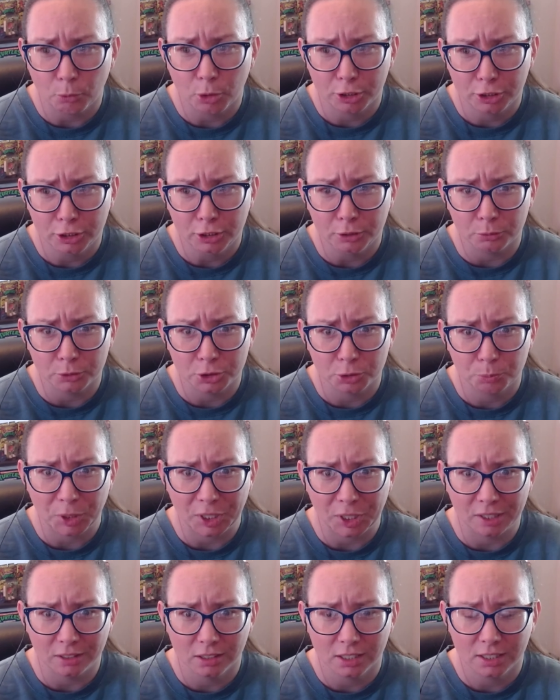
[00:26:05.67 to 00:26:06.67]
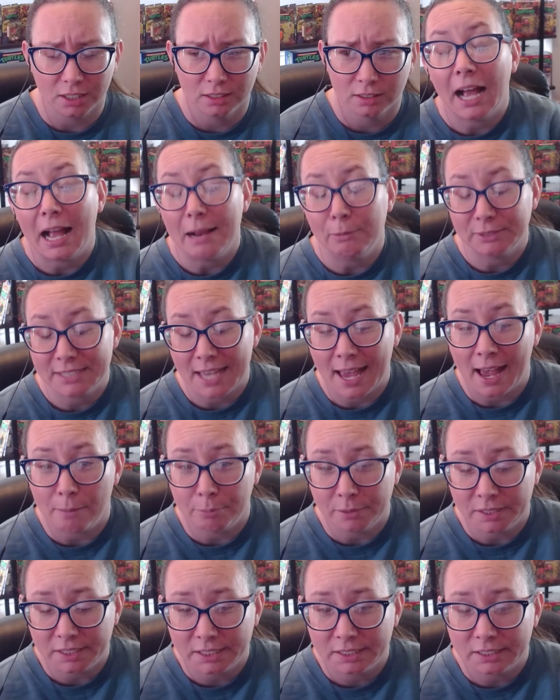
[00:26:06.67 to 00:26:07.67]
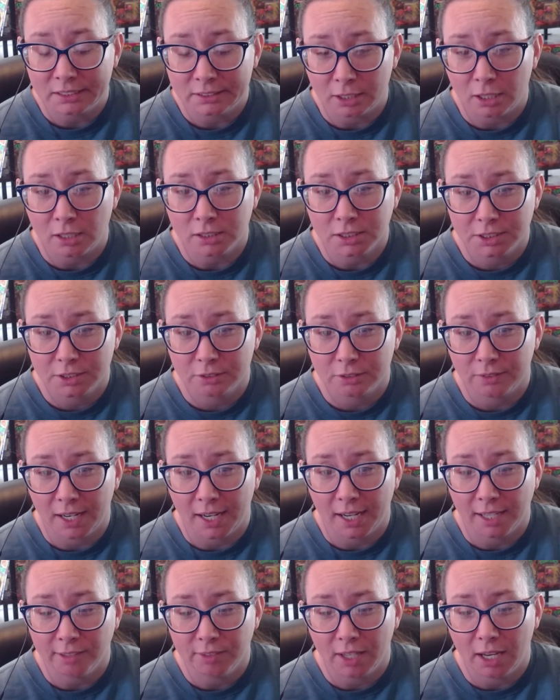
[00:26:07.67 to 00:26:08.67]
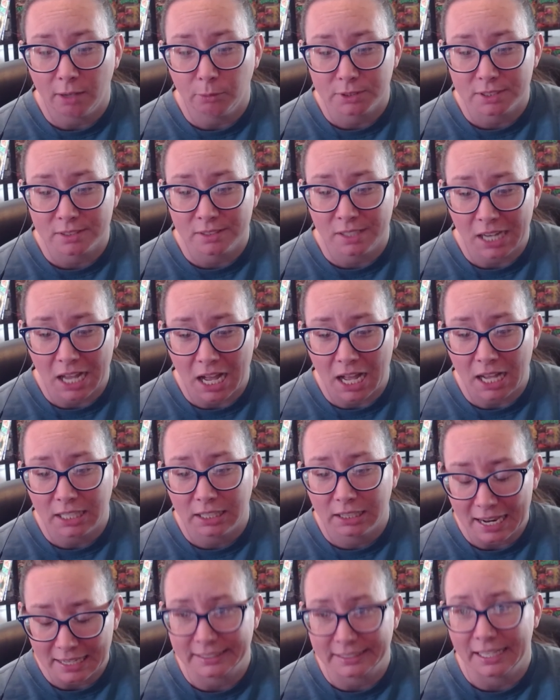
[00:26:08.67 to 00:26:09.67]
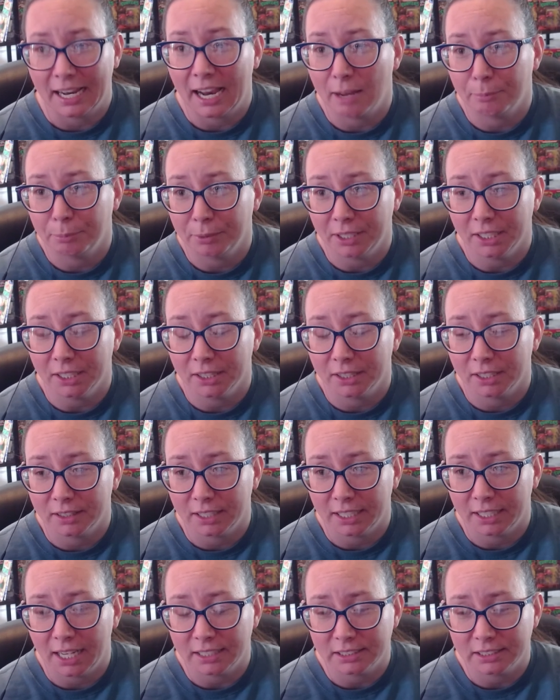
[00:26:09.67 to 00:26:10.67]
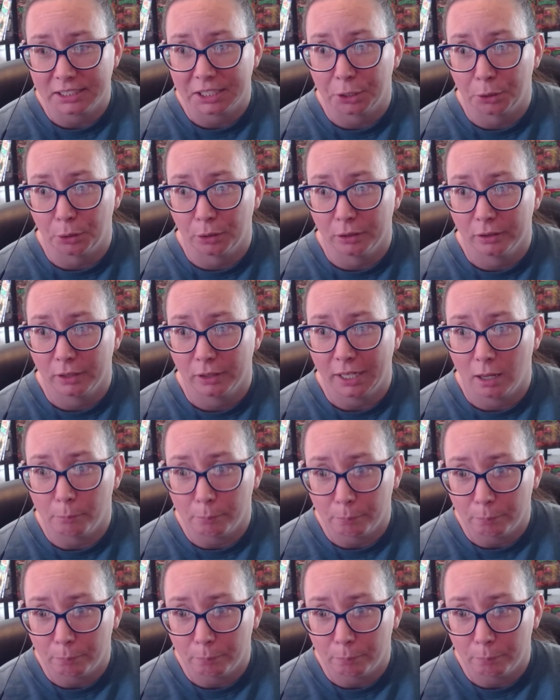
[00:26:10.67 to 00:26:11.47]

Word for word: were huge. Apparently, I was happy that the dogs survived. I was not as happy that they had to kill a